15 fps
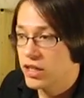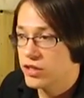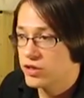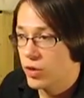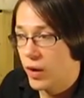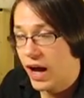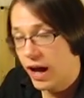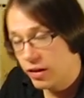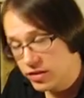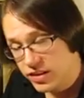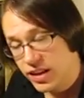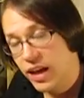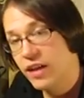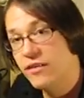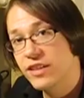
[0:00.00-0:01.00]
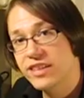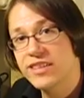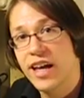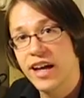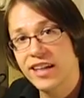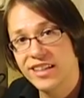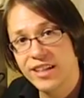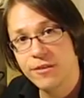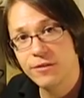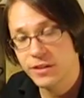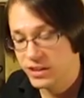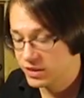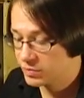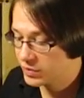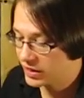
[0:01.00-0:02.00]
So outside of the
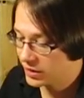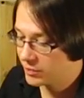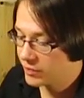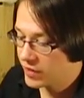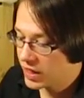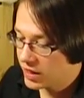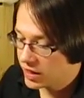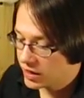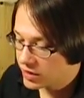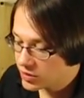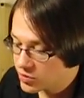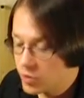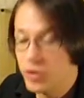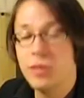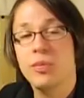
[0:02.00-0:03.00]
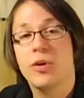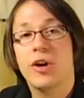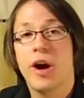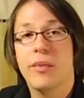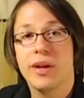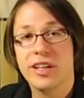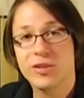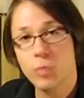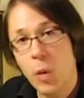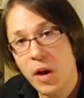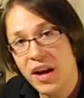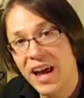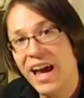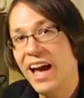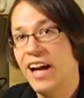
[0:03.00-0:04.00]
scientific speak, sodium percarbonate is
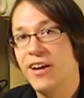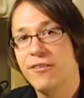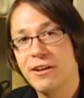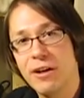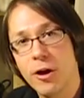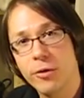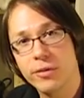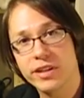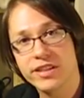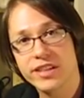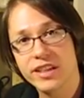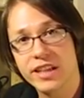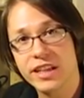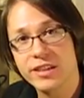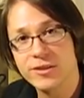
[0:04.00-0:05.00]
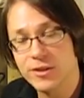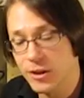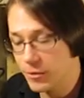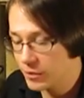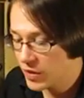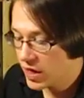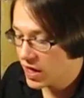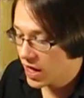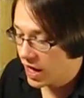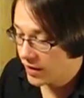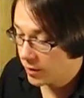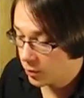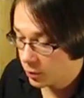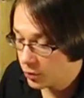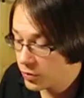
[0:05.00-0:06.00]
one heck of a no-rinse cleanser, and
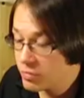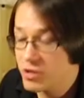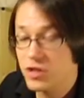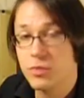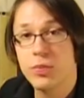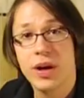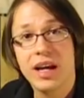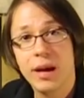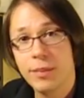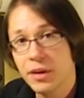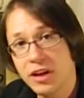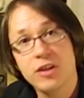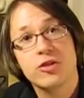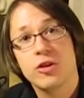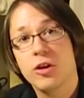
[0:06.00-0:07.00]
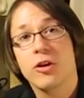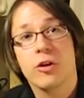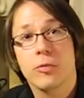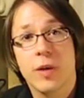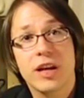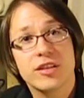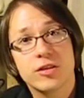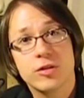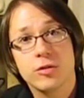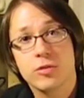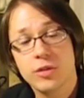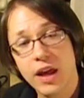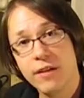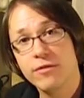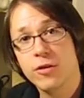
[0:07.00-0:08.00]
that will pretty much break up any dirt or residue
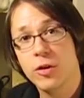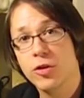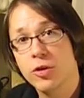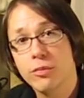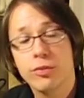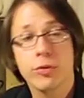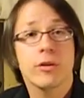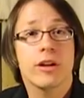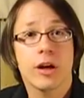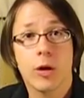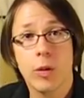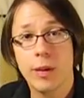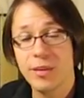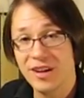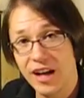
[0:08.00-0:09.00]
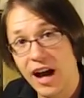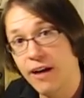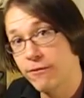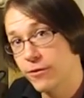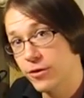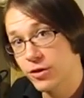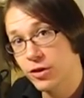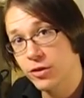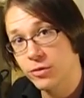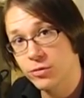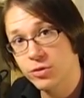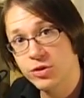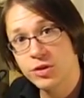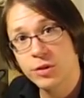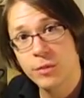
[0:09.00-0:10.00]
left on your brewing equipment after
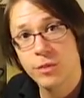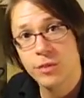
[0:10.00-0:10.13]
use.